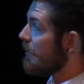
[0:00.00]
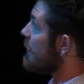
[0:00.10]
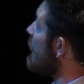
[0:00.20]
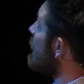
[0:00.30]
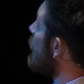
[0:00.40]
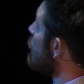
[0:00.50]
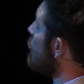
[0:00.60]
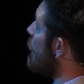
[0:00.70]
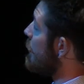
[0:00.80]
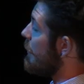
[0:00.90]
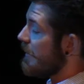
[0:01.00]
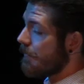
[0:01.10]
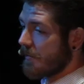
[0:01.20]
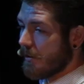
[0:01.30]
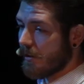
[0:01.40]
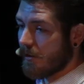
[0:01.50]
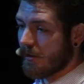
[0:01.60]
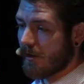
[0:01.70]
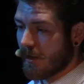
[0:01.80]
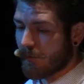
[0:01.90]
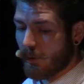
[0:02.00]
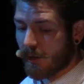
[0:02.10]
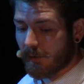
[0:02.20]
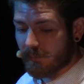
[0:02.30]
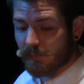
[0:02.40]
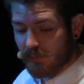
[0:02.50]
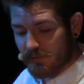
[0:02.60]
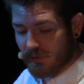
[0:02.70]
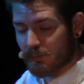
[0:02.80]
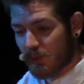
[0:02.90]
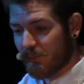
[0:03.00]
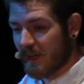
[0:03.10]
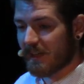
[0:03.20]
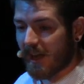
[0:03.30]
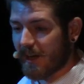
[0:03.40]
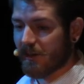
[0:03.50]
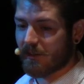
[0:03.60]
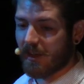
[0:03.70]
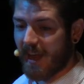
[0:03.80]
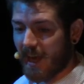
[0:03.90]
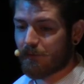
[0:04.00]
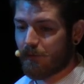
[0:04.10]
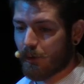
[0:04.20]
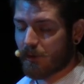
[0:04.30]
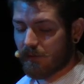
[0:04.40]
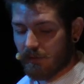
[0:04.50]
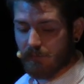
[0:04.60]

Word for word: we started out with WebAssembly. Uh, and I want to just put a big line under hand wrote.